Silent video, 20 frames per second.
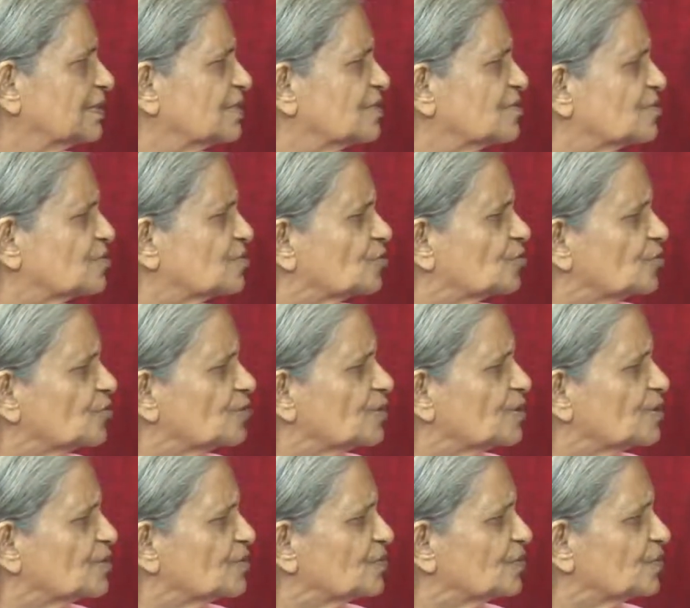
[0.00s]
is so
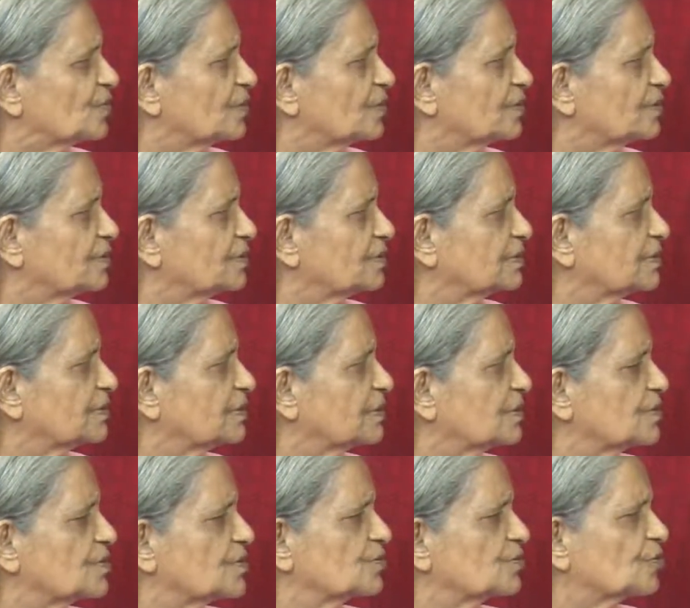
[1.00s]
peaceful,
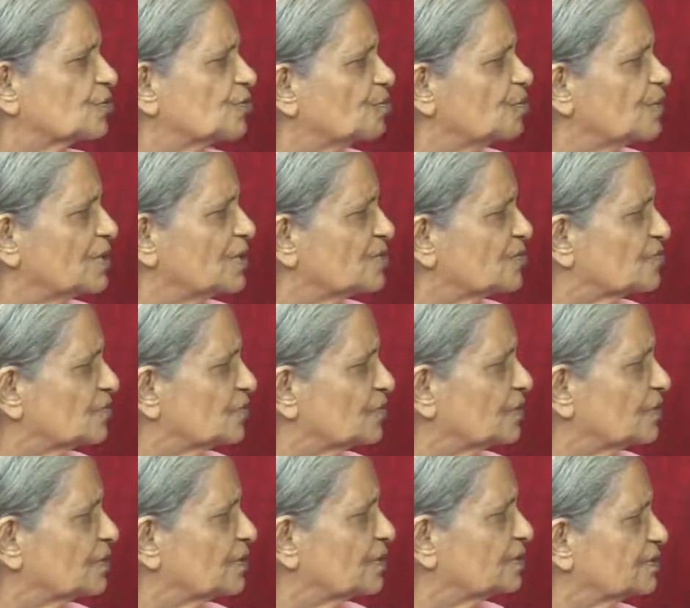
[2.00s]
so
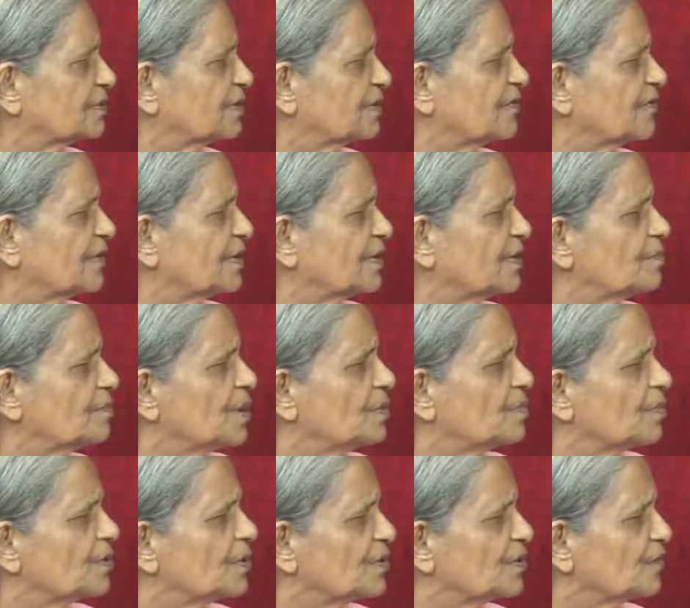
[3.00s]
blissful. The very
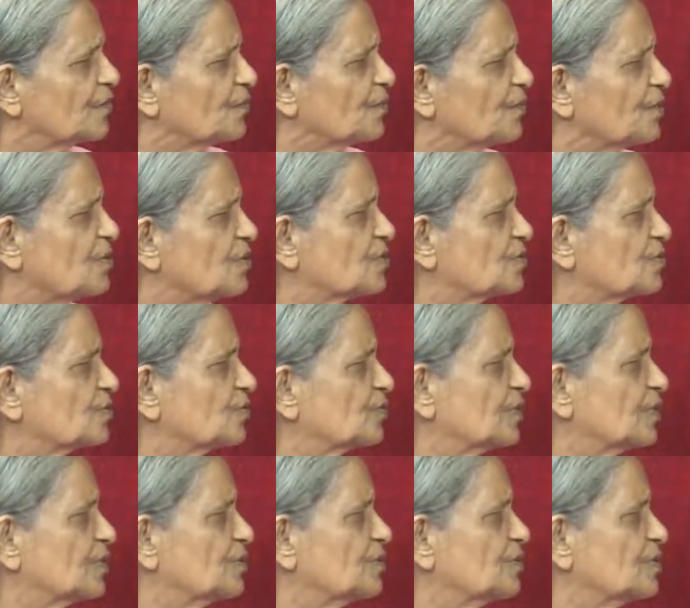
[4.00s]
memory of it is so
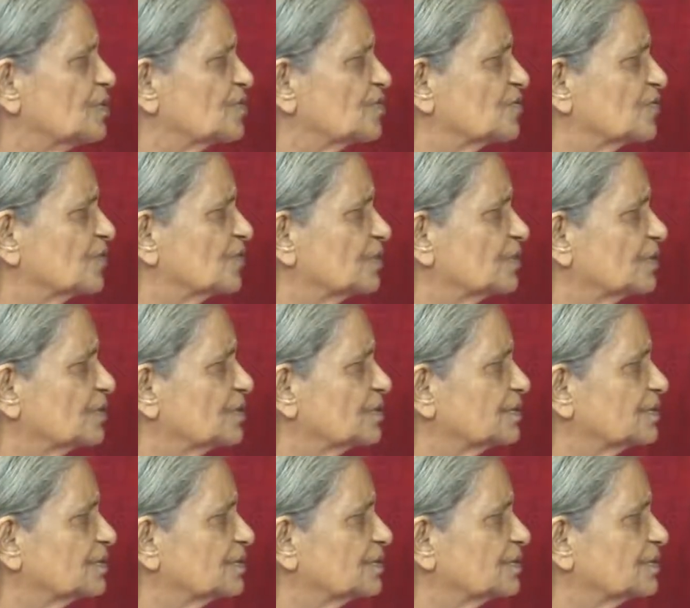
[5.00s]
very blissful.